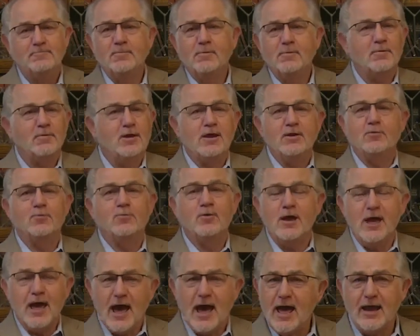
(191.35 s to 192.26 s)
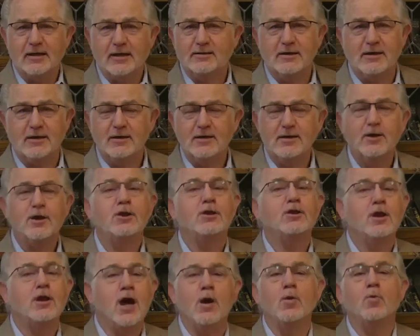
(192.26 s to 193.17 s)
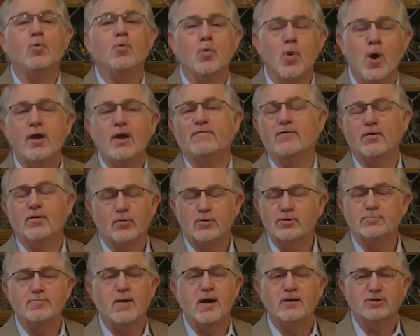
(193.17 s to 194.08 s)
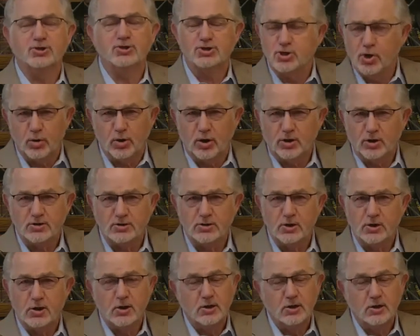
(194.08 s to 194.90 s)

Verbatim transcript: But in reality, not one of it was my source.